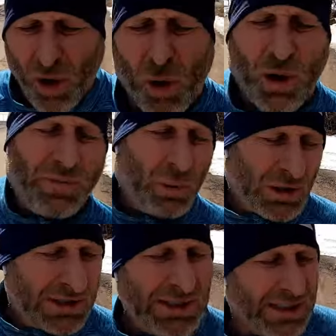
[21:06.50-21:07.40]
Or if it
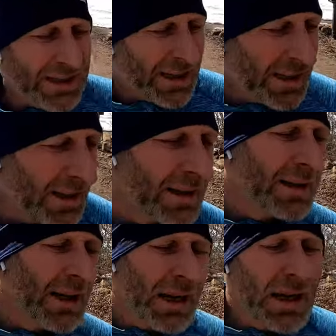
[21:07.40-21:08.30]
was the
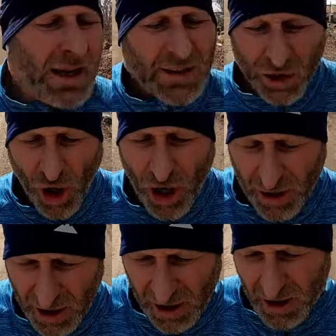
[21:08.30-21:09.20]

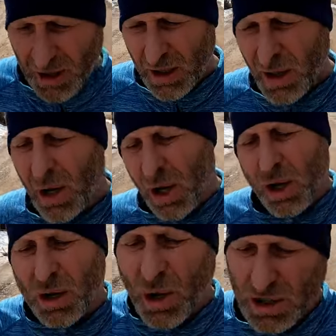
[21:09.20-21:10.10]
dog
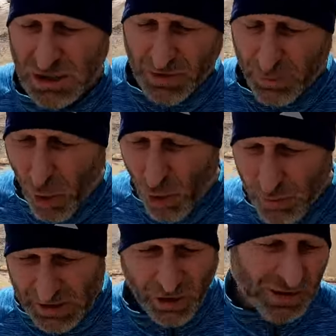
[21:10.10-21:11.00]
constantly
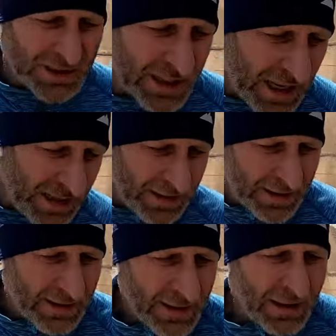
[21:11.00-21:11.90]
pulling me to the side
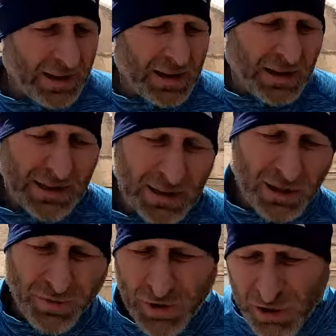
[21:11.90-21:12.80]
into
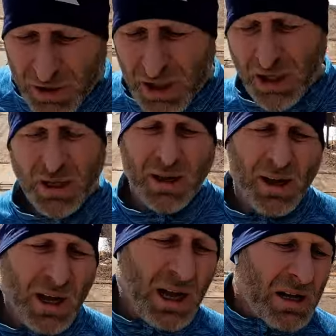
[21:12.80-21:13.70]
the field,
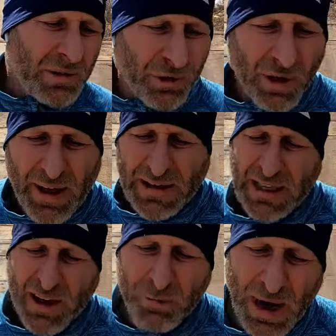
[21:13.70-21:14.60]
and for the last
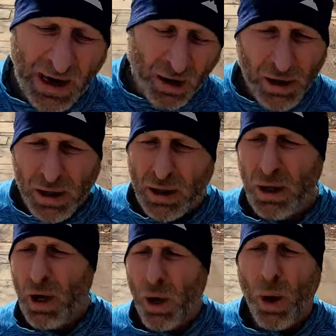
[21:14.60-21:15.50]
half mile
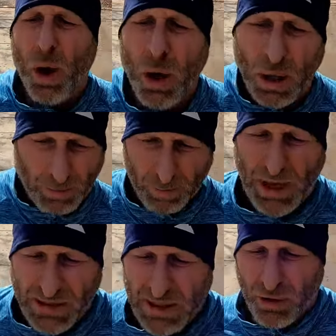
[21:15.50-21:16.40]

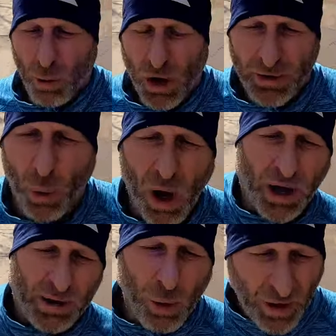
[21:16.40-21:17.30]
basically wanting to
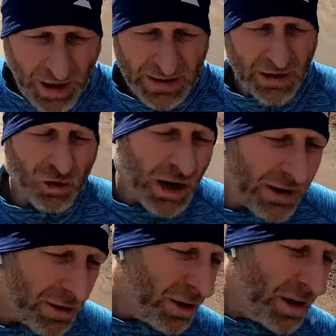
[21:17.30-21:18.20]
walk while I had to
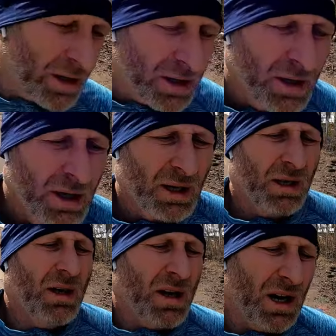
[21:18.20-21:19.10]
drag her.
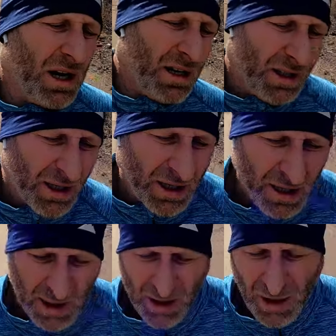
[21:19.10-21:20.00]

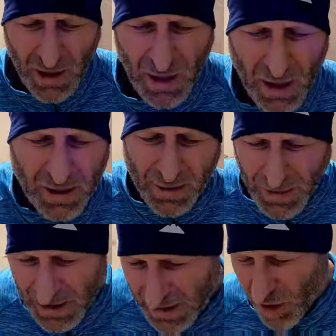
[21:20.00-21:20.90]
That
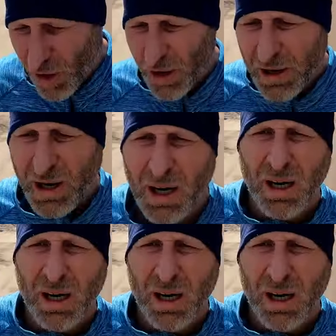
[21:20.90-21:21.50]
made it hard.